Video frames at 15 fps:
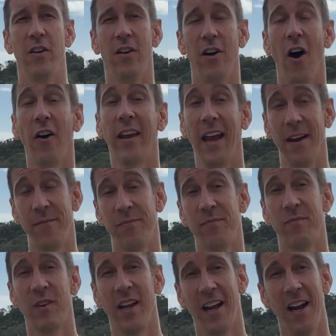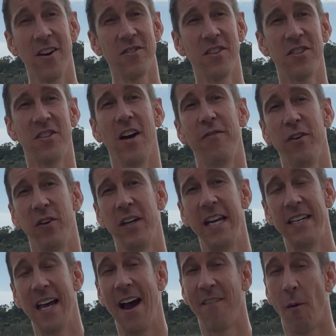Okay, here's the stuff you'll need to
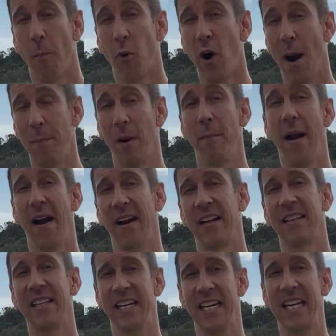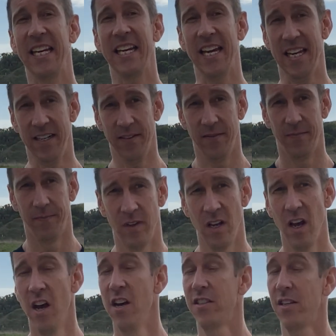have a proper bearing cleaning kit.
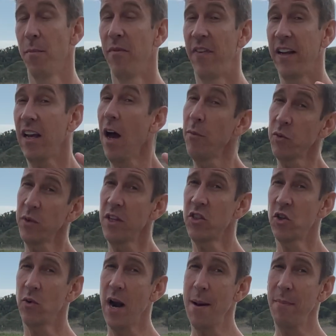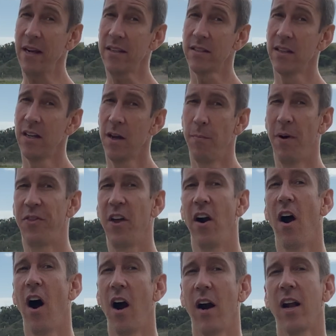Some of it comes with the ceramics, but there
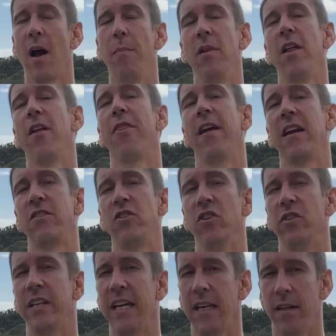are a couple other things you'll need.